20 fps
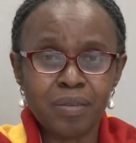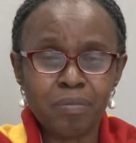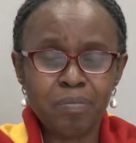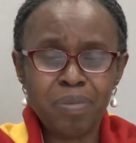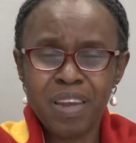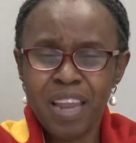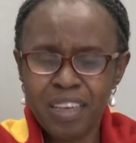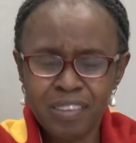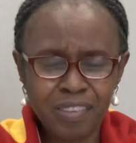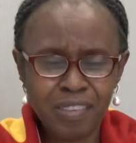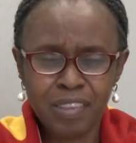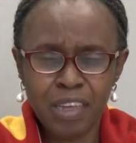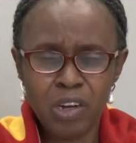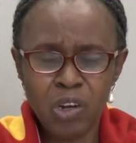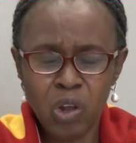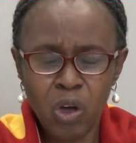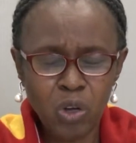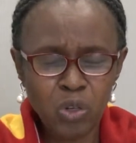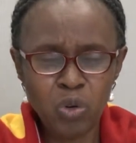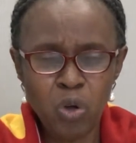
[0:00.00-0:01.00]
Bless the
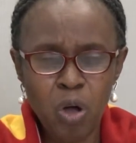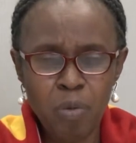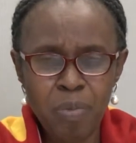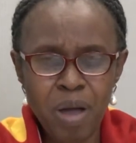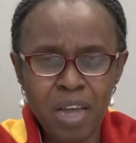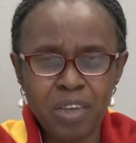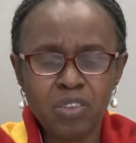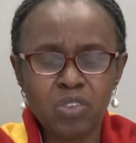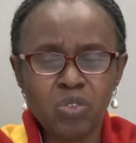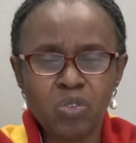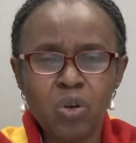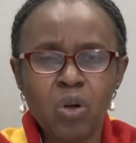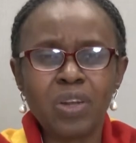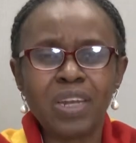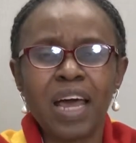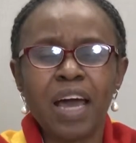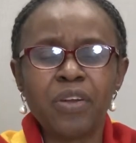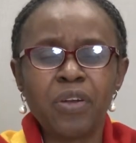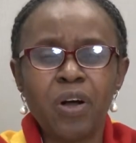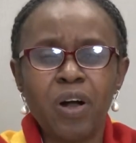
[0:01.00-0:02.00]
Lord, O my
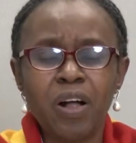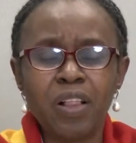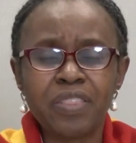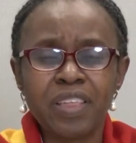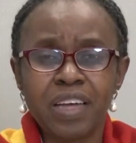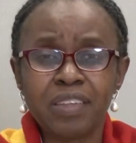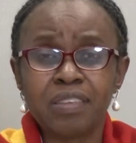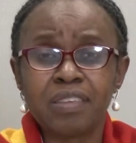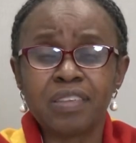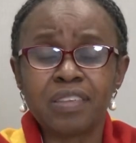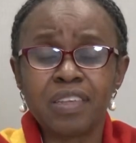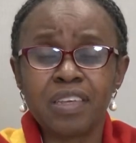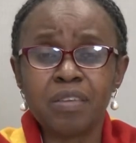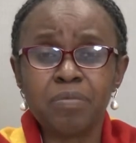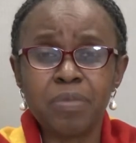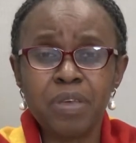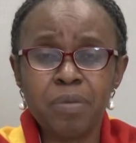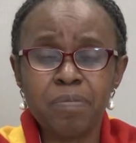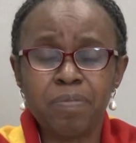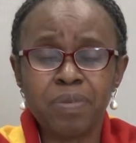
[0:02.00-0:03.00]
soul, and all that is
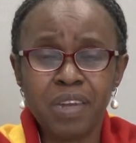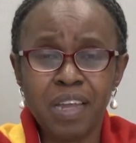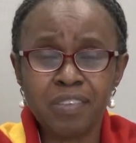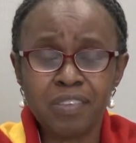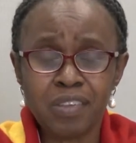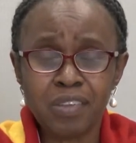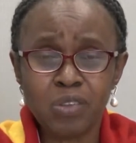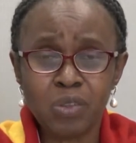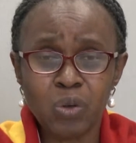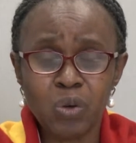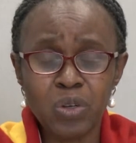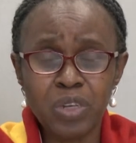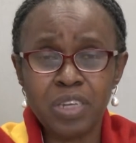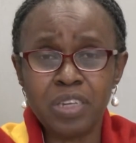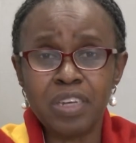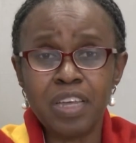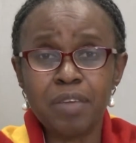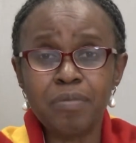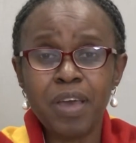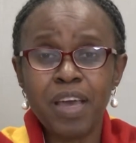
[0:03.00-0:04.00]
in me. Bless his holy
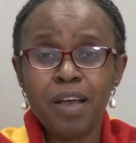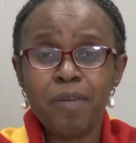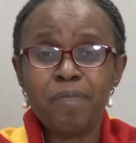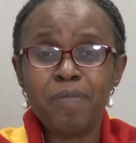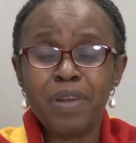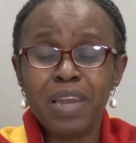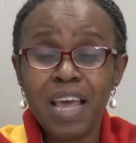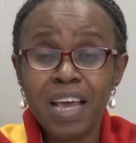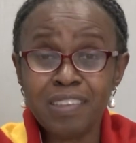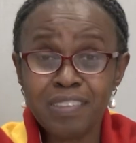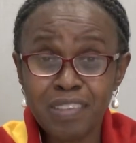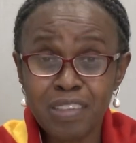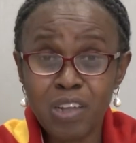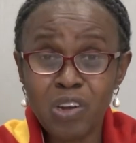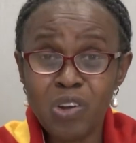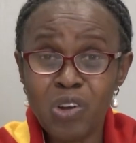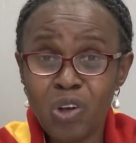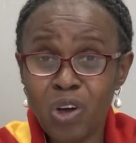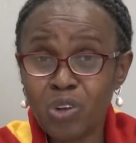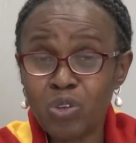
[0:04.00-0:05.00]
name. Bless the
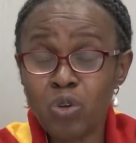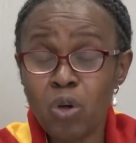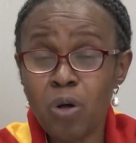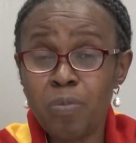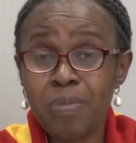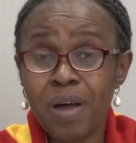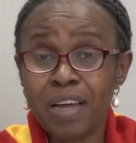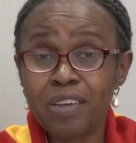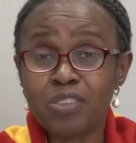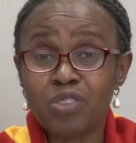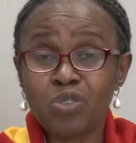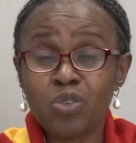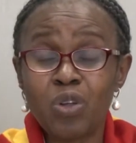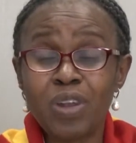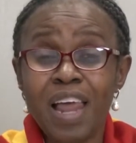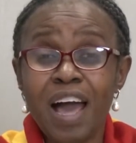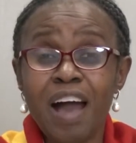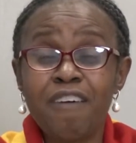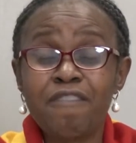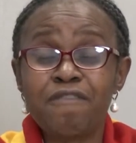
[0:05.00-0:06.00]
Lord, O my
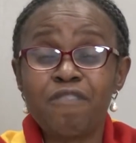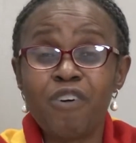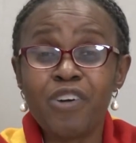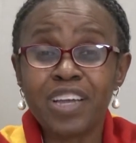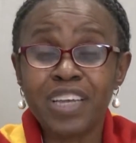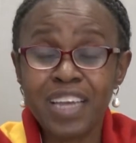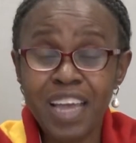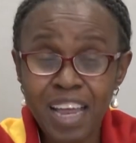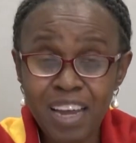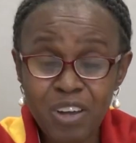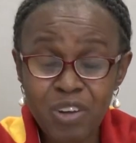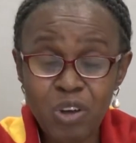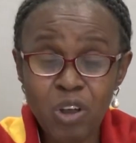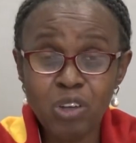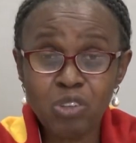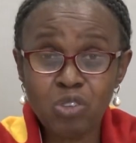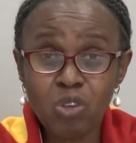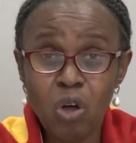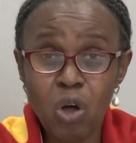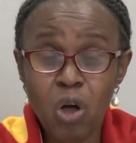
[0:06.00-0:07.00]
soul, and forget
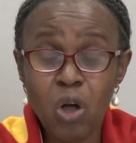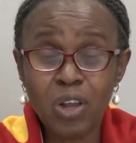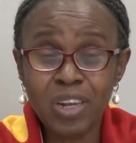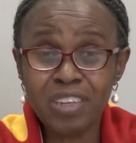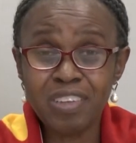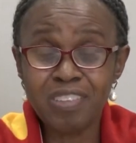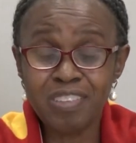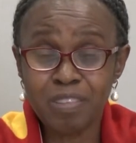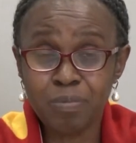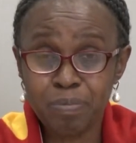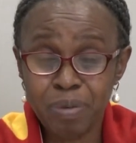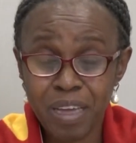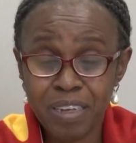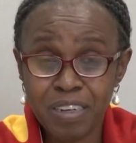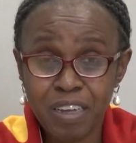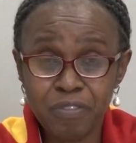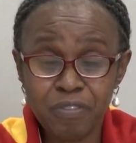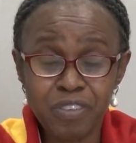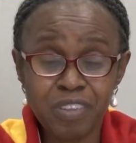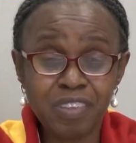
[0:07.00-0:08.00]
not all his
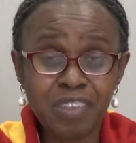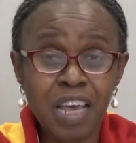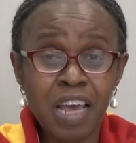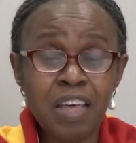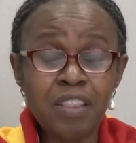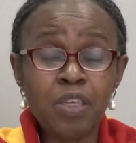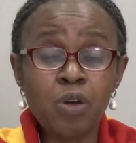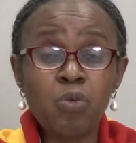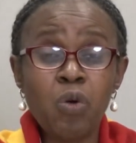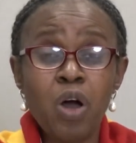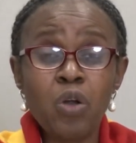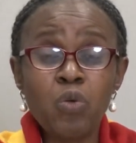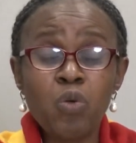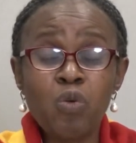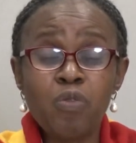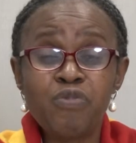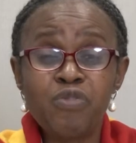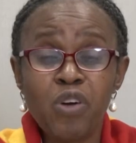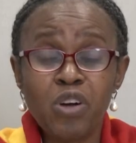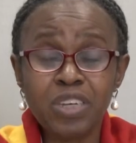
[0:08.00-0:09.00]
benefits. The one
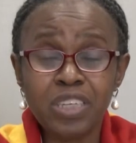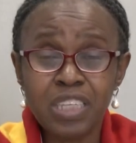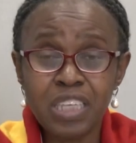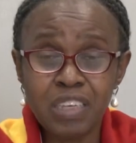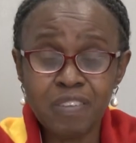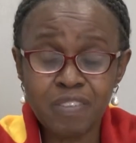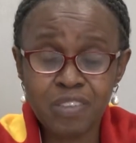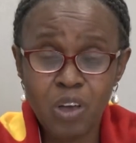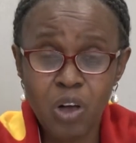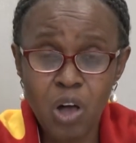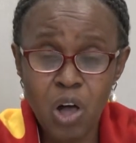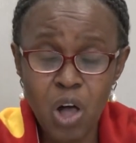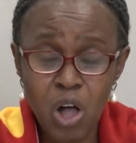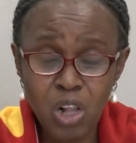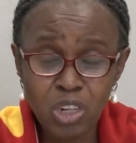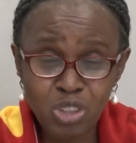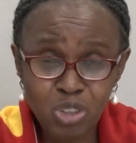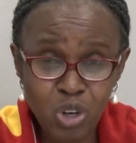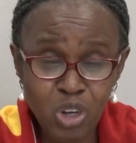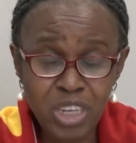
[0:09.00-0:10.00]
who forgives
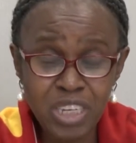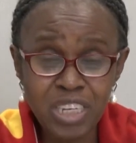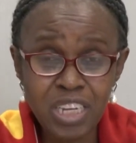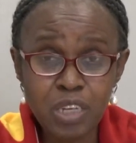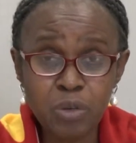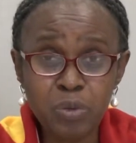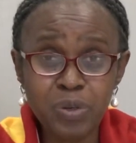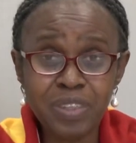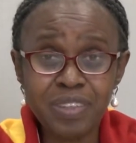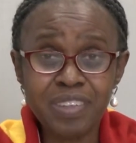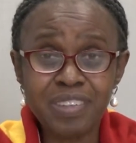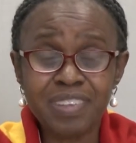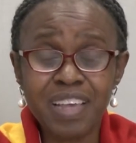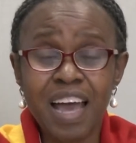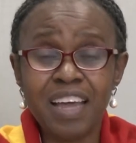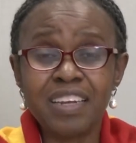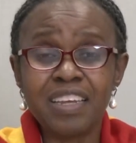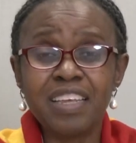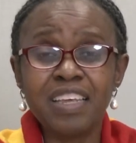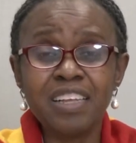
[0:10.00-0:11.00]
all your iniquities
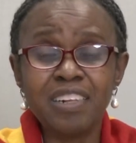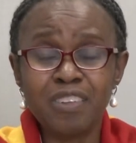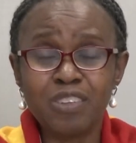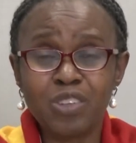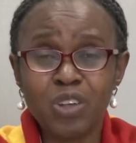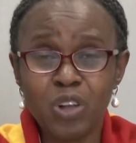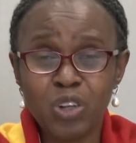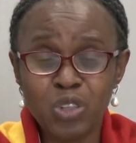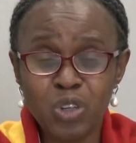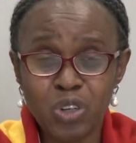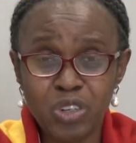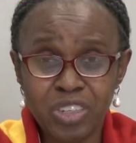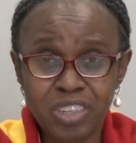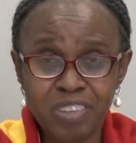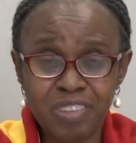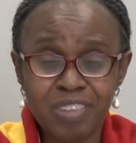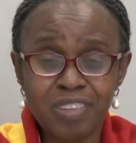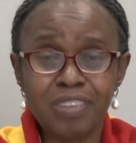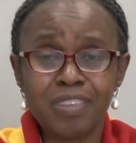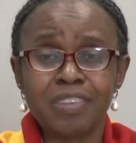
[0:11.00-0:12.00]
and heals all your
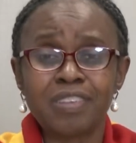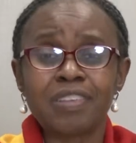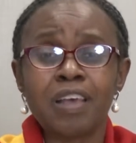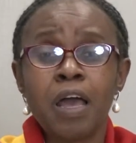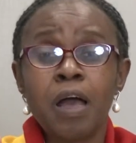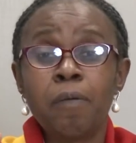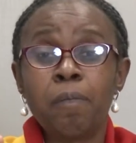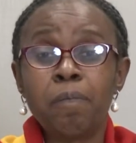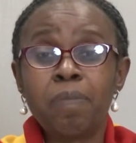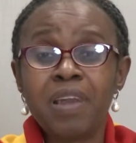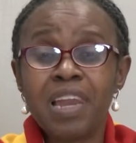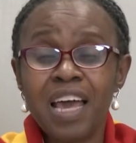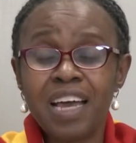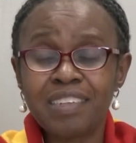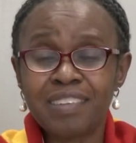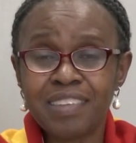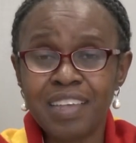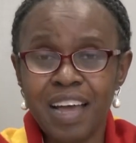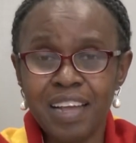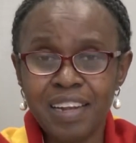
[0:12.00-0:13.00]
diseases.
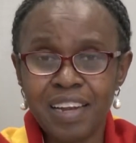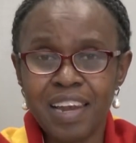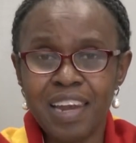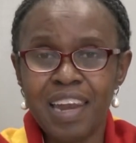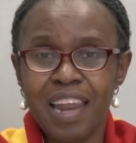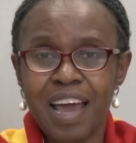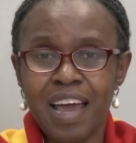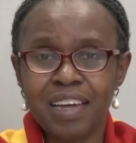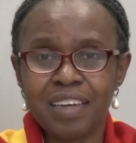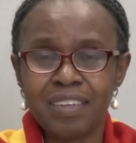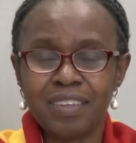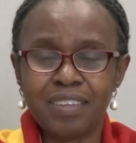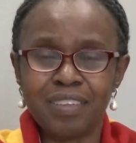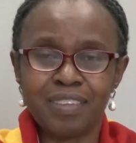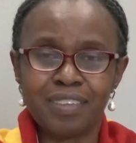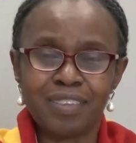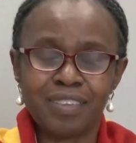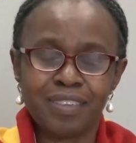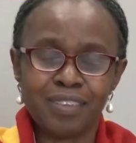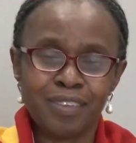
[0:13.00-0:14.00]
Pleasant
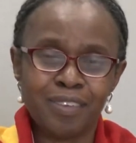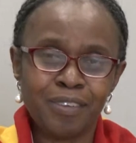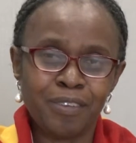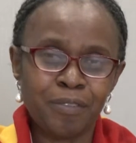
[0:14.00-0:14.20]
lines.